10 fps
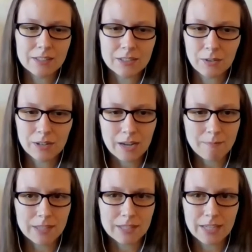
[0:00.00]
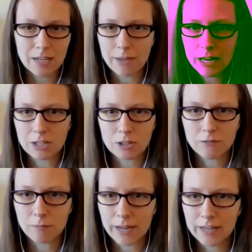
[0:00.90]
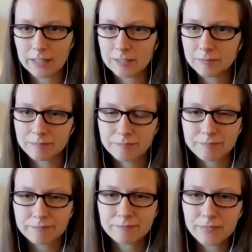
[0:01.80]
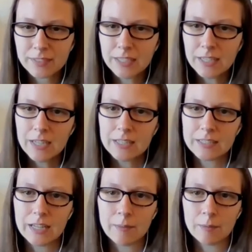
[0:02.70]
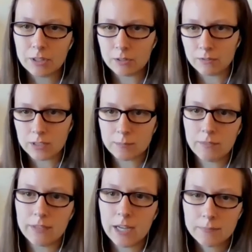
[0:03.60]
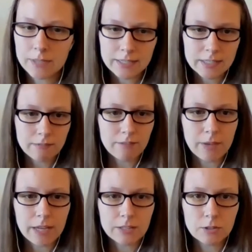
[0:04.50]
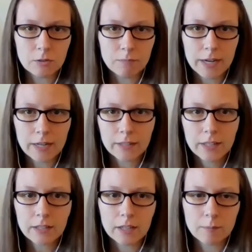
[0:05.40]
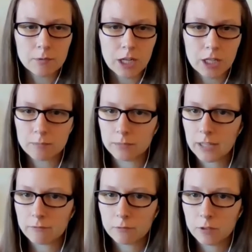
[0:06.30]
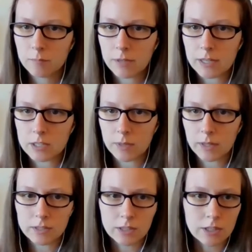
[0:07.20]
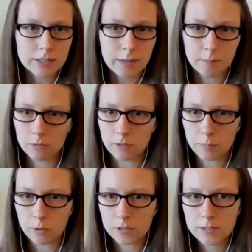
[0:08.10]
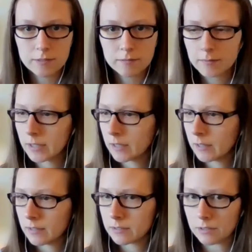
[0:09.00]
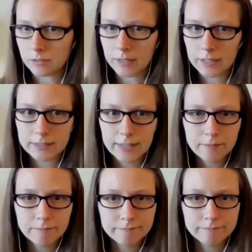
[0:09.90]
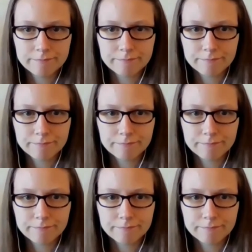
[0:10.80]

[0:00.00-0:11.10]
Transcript: Alyson Stone, and I'm the data manager for MEDIC. Today, I'm going to go over some of the updates that we've made to MEDICLink, our abstraction platform, as well as our Tableau reports. So next slide.